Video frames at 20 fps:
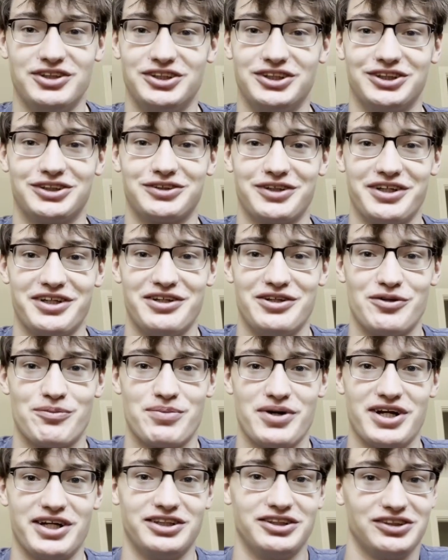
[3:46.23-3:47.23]
just tricking your
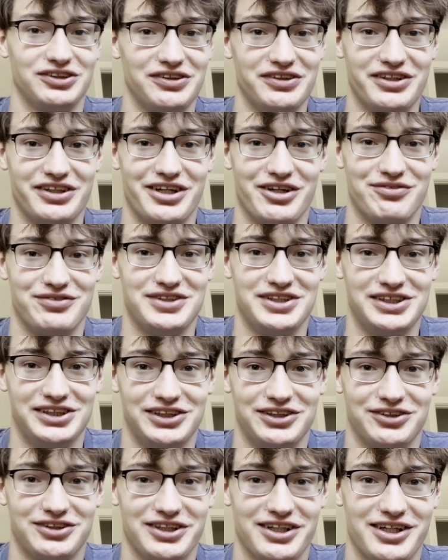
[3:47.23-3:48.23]
brain so you can have an
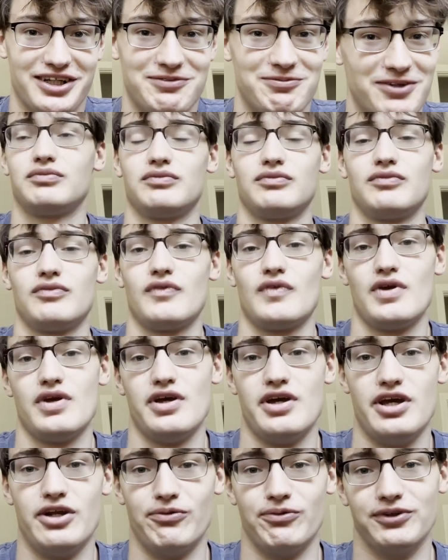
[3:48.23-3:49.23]
easier time.
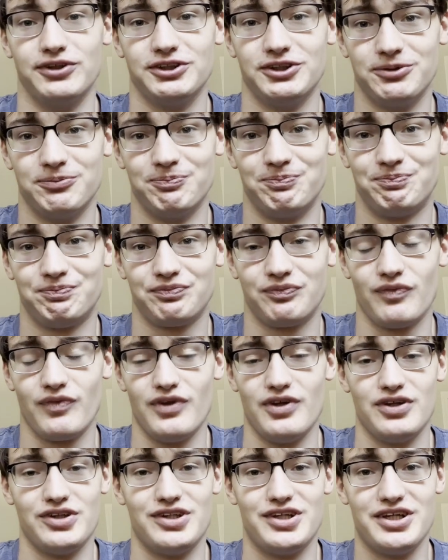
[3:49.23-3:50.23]
Anyways,
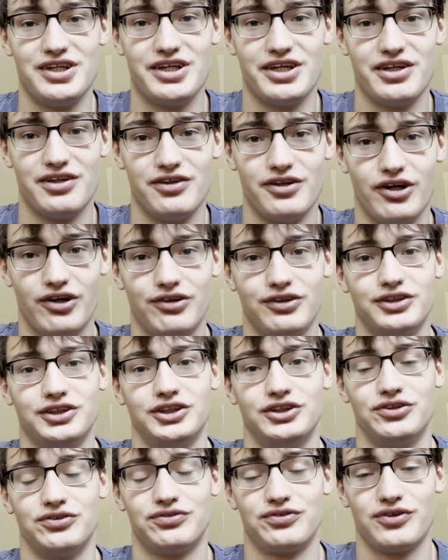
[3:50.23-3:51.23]
to get knowledge
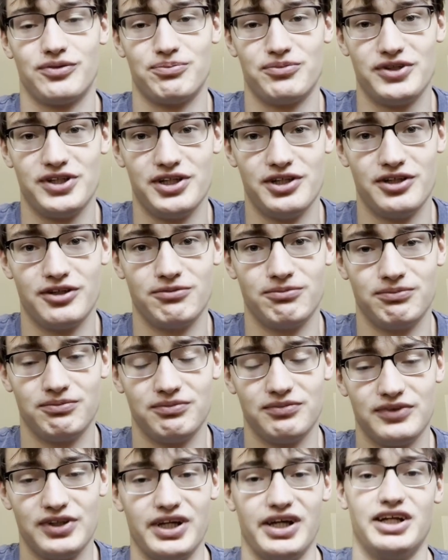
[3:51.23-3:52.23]
from reading,
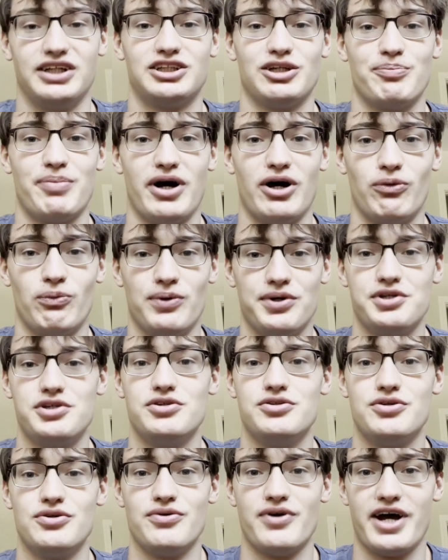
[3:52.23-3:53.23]
it's about what you
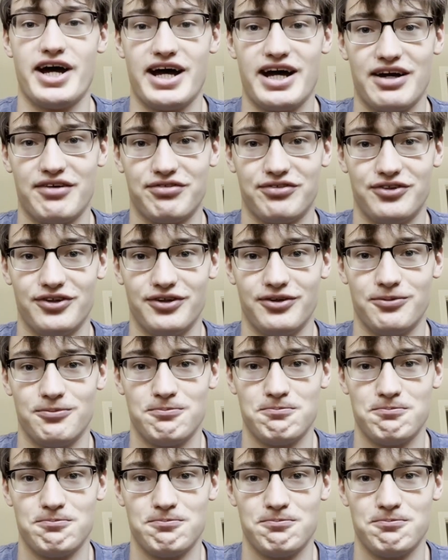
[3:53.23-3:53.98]
do after,